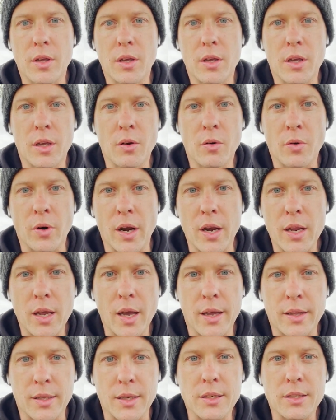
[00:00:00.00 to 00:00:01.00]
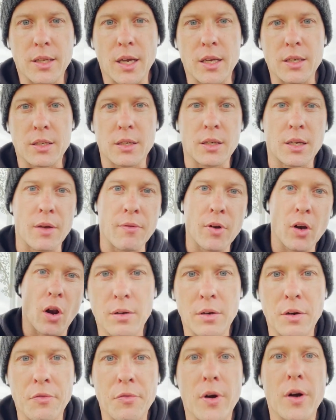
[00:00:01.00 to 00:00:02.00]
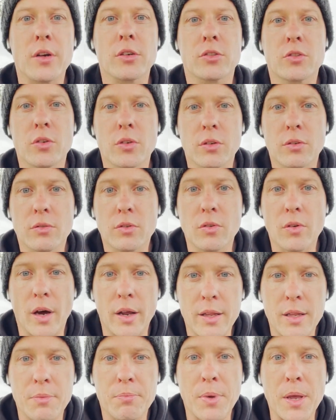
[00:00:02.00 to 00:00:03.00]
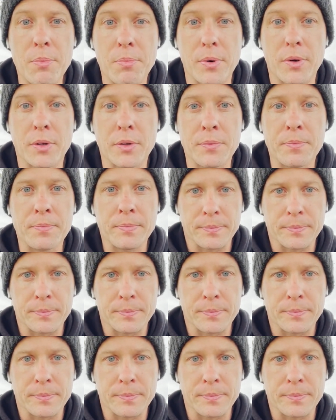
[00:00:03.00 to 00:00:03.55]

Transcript: he already at this stage give a lot of referrals to other people